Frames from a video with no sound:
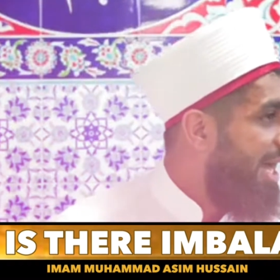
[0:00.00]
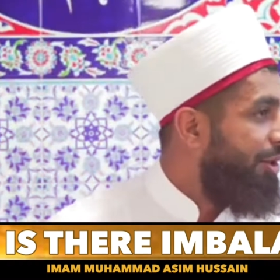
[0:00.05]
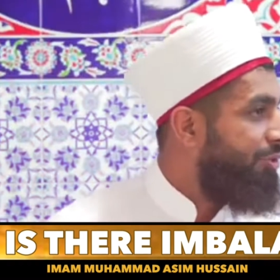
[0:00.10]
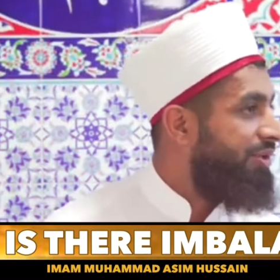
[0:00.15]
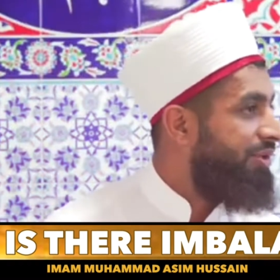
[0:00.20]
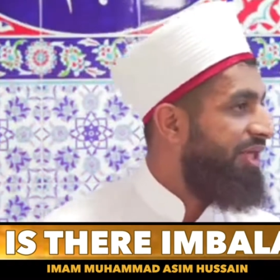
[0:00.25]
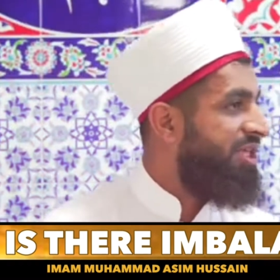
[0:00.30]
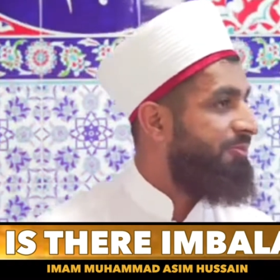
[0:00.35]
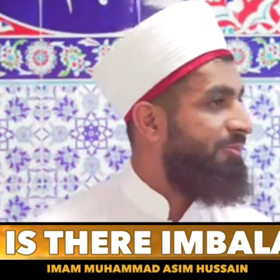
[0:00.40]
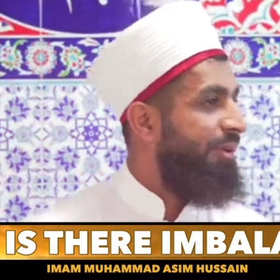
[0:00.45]
How do
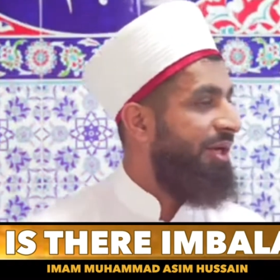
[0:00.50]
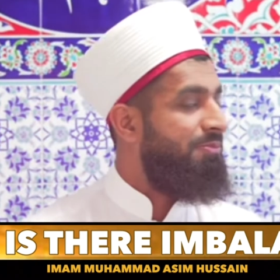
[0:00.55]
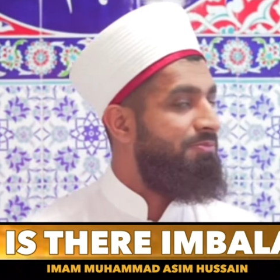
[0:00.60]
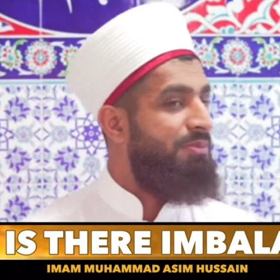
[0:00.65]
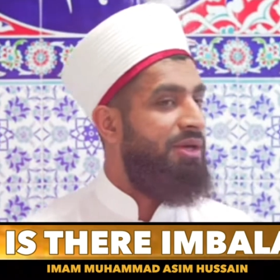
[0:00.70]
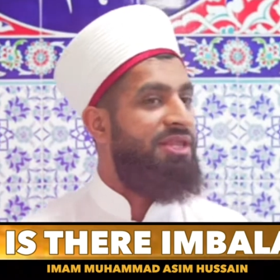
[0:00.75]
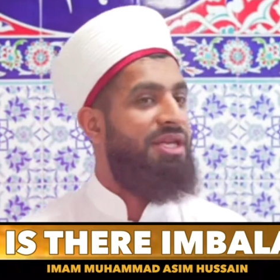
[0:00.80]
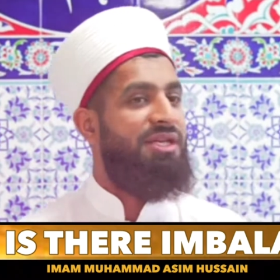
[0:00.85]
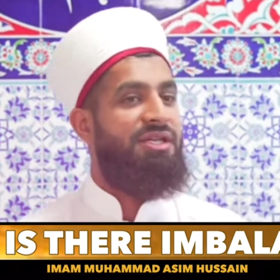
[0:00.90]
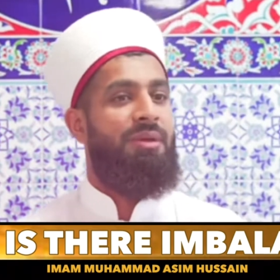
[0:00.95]
you expect
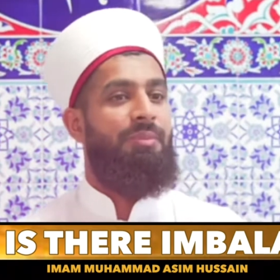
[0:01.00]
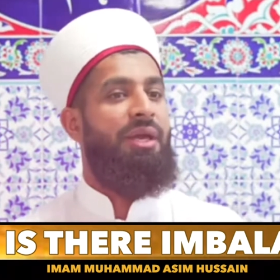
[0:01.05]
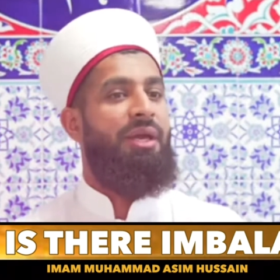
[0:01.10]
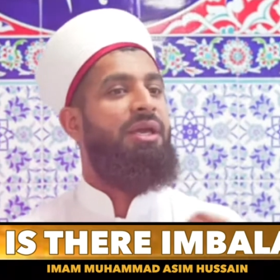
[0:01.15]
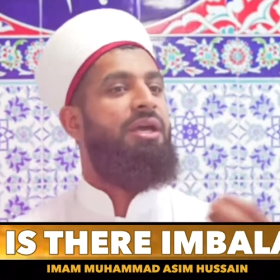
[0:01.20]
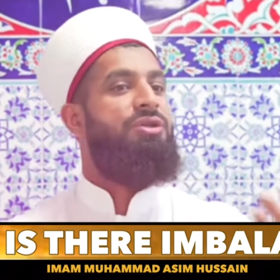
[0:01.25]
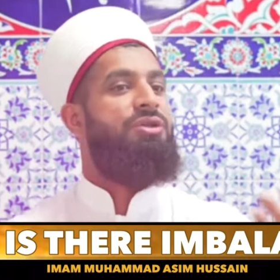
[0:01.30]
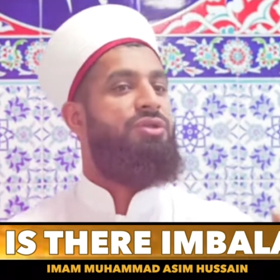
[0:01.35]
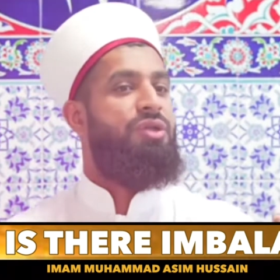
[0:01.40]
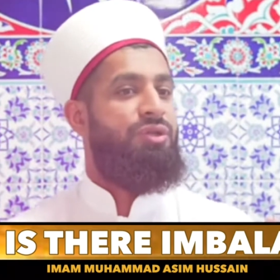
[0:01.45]
mother to
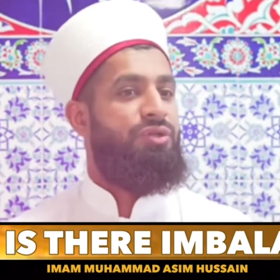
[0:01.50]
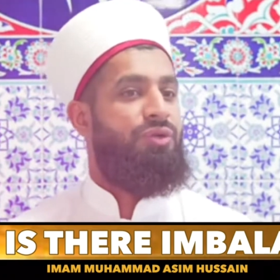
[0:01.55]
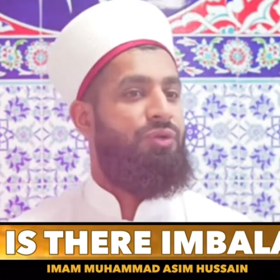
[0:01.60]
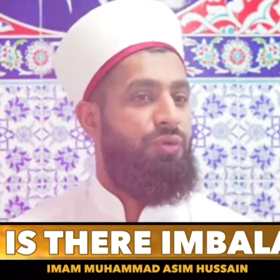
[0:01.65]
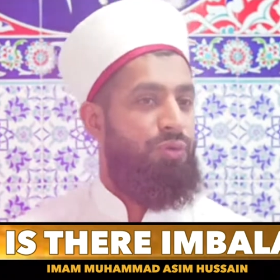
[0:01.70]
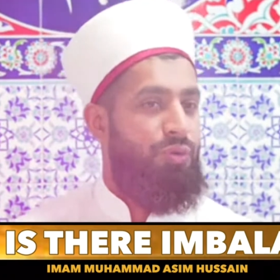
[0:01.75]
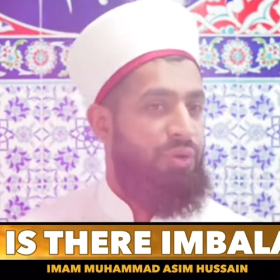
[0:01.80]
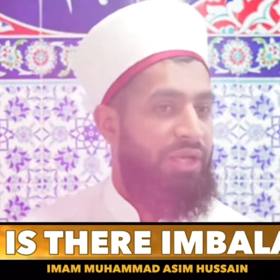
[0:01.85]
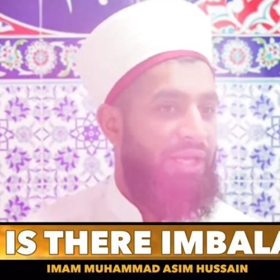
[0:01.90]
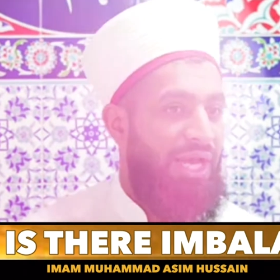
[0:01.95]
make a just
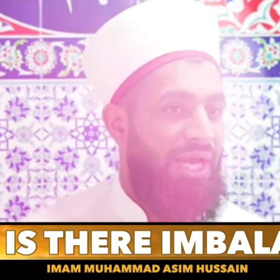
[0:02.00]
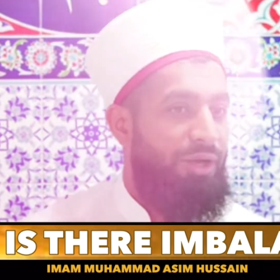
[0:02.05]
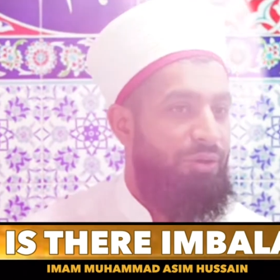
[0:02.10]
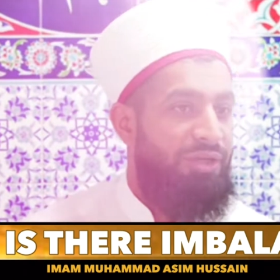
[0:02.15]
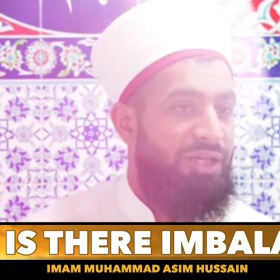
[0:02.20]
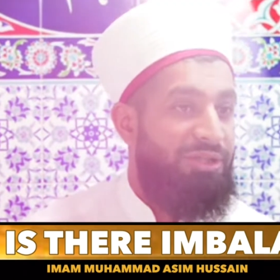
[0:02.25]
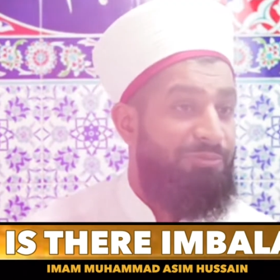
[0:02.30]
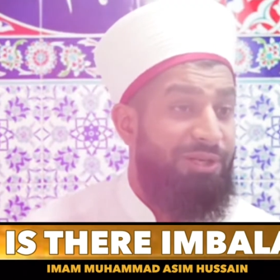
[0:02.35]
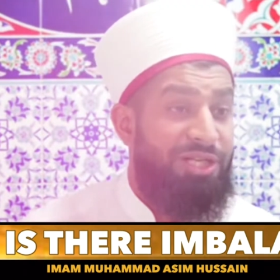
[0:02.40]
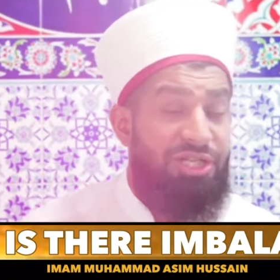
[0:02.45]
ruling? How do
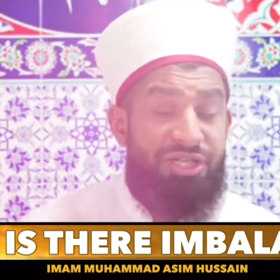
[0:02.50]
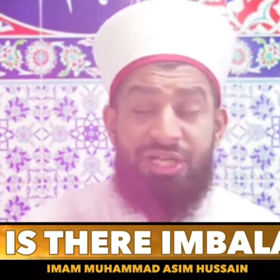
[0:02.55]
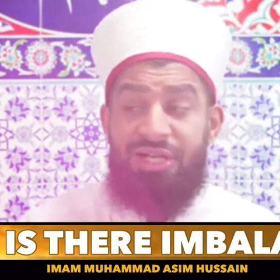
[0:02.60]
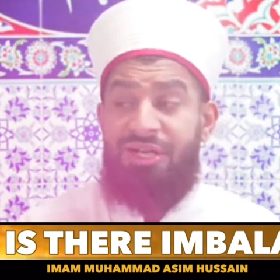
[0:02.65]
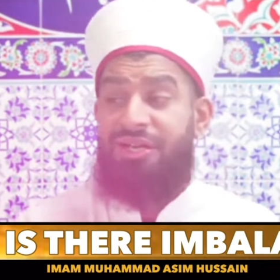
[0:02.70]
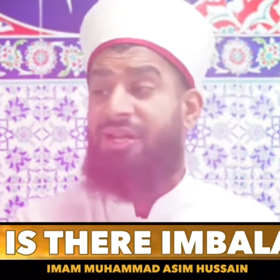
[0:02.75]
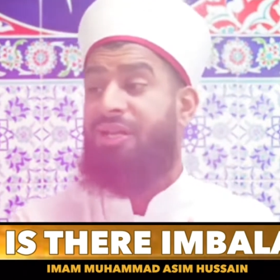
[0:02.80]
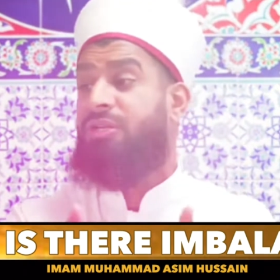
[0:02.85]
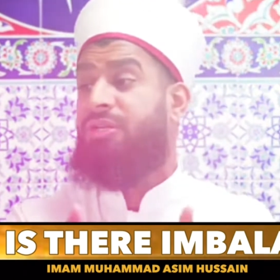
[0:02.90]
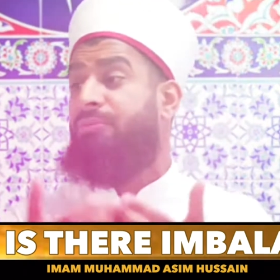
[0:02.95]
you expect
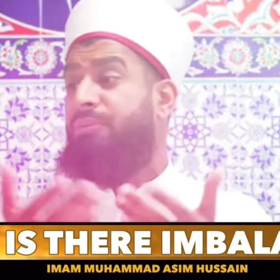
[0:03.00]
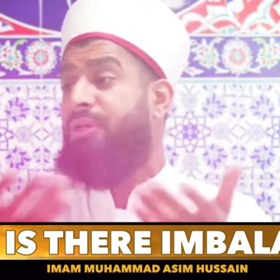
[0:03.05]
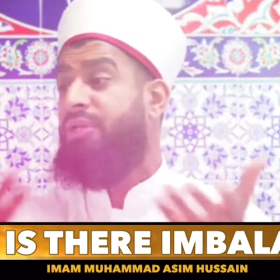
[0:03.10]
children to